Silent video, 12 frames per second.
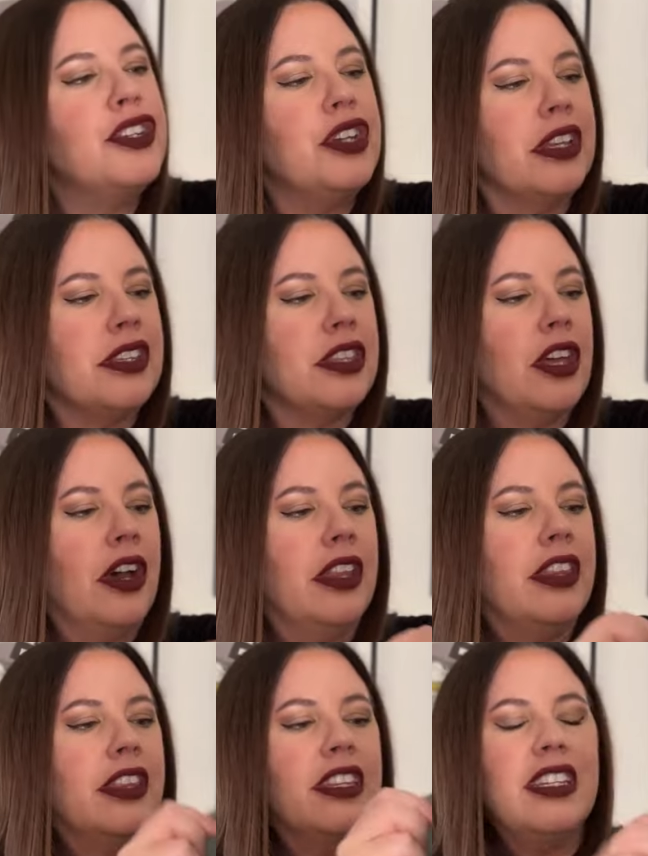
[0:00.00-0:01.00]
just
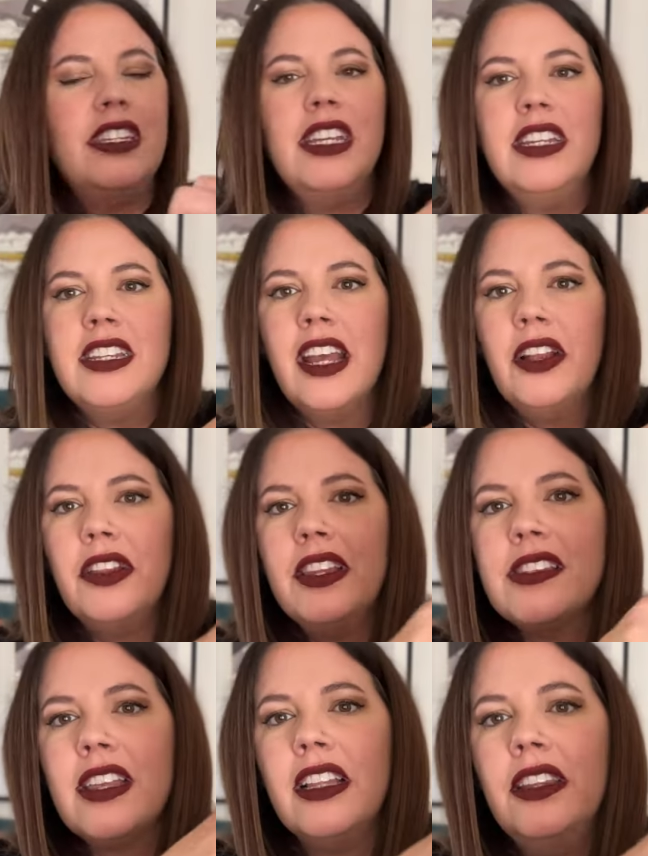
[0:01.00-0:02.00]
thought that the detail on
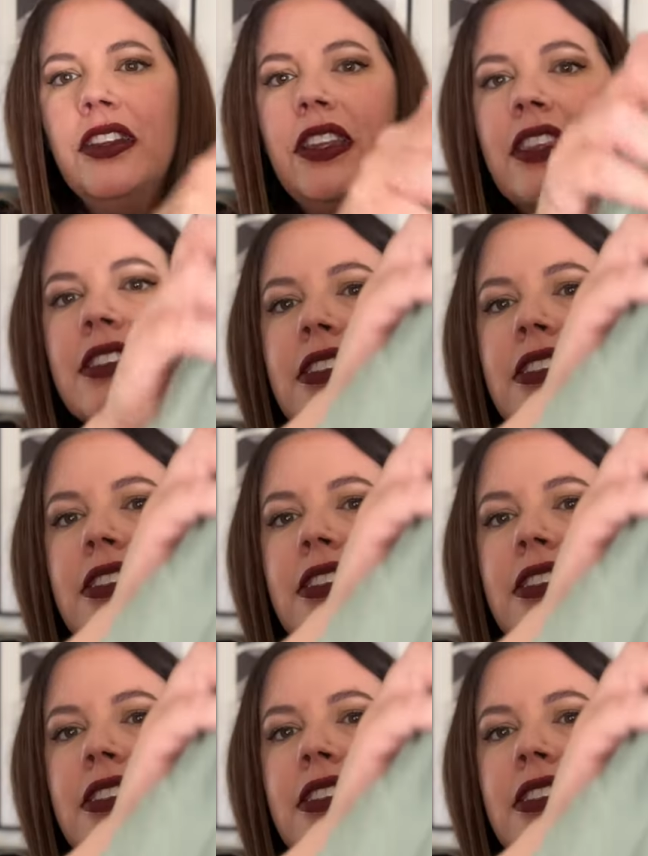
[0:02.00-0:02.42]
this, like look at this